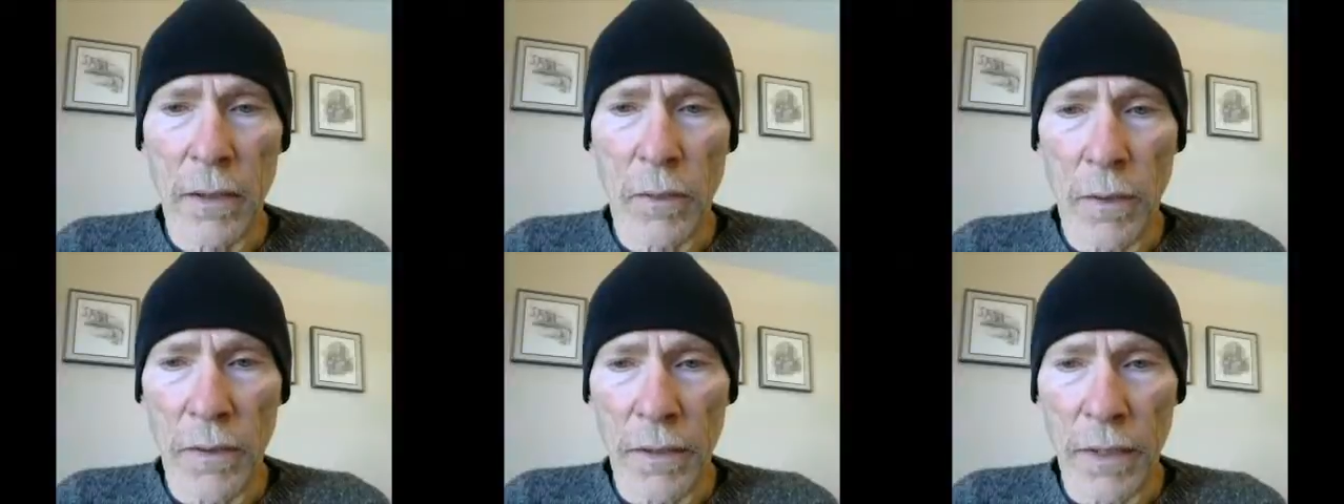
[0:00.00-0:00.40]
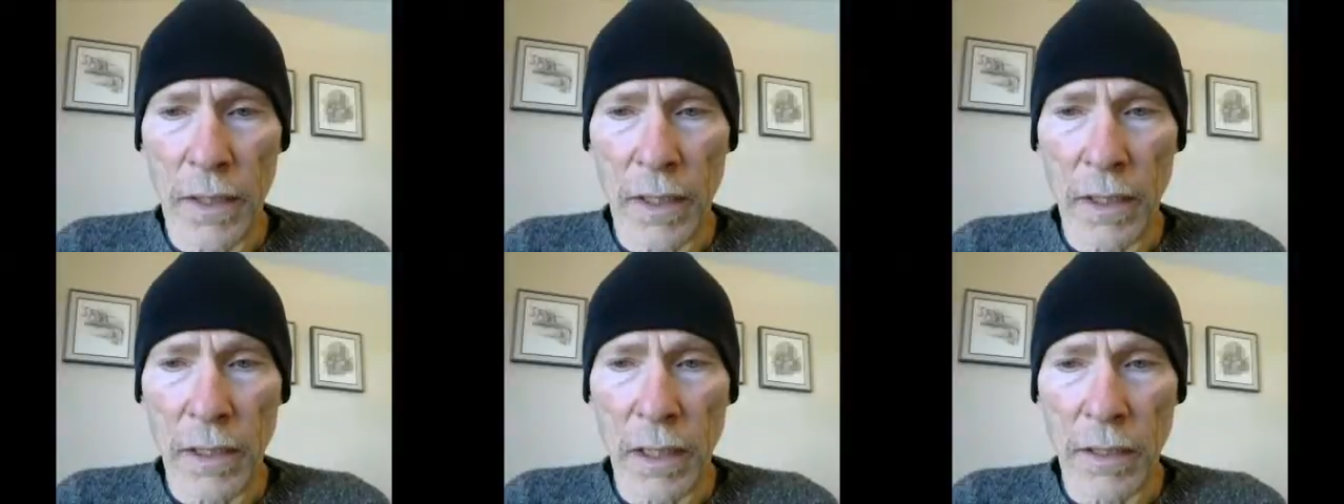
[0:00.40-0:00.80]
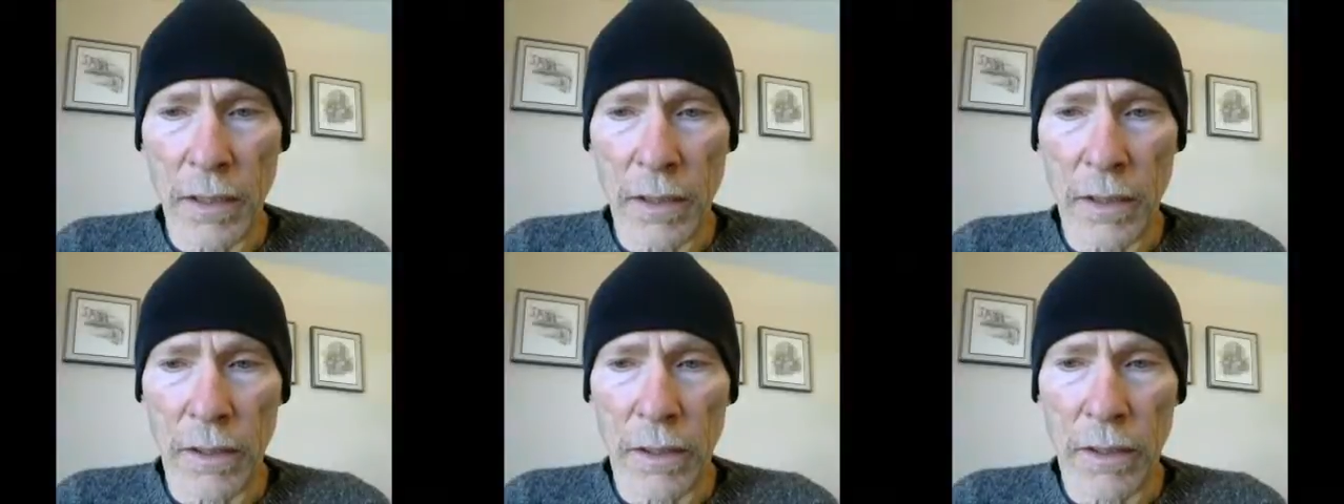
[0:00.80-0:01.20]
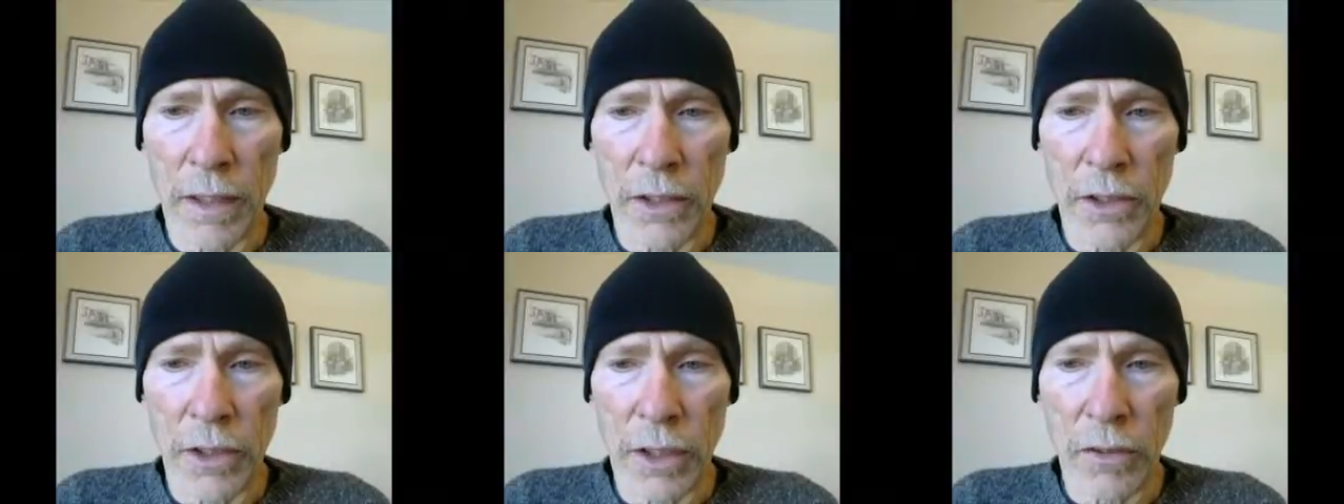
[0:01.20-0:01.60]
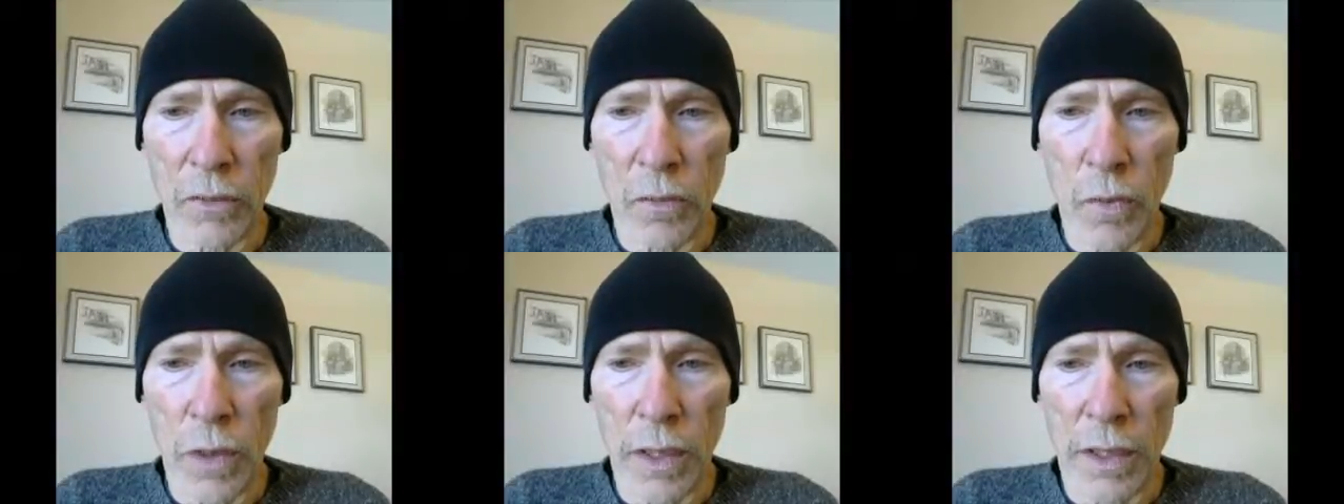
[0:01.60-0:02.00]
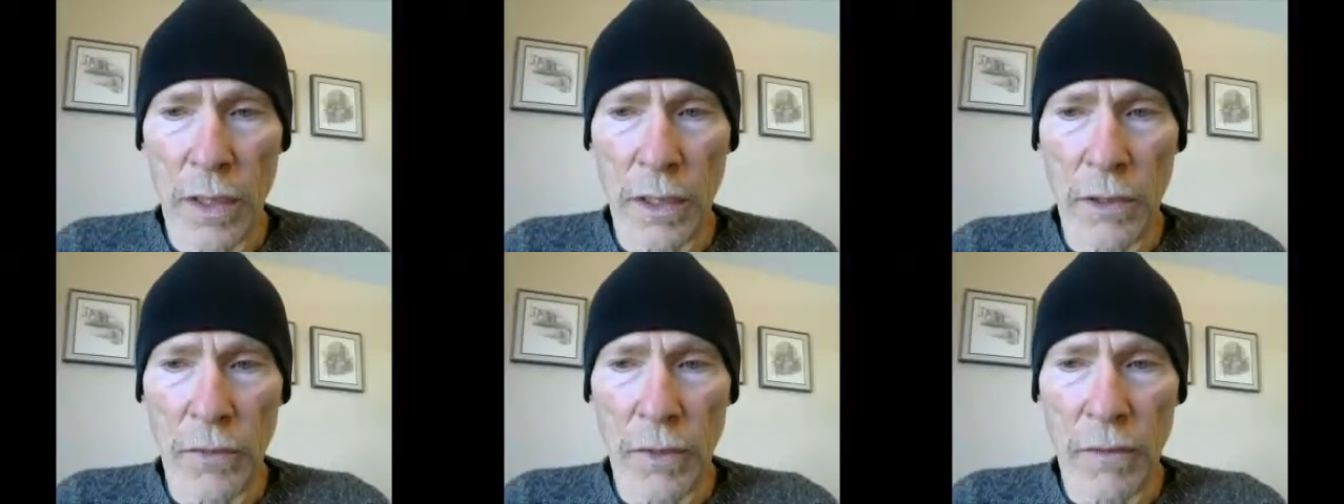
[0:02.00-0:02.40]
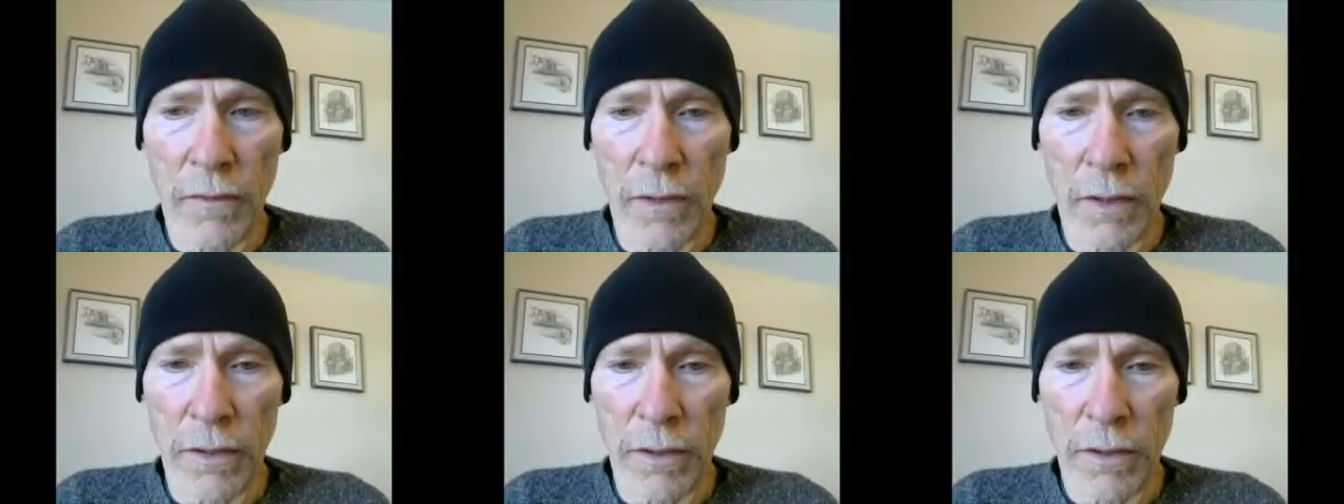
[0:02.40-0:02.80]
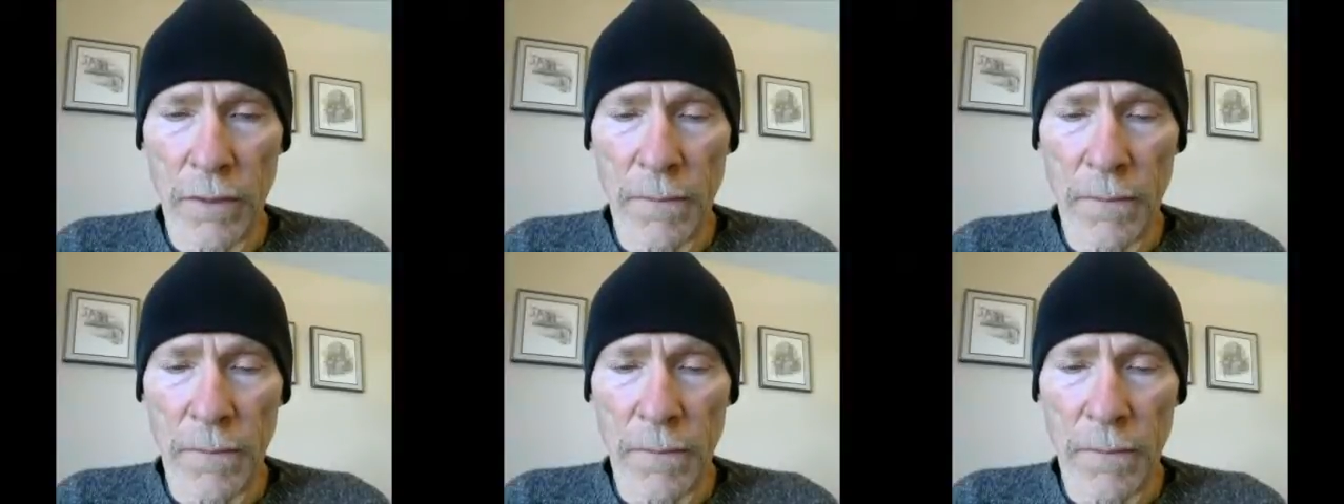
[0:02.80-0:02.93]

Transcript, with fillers: within a cluster in just one universe.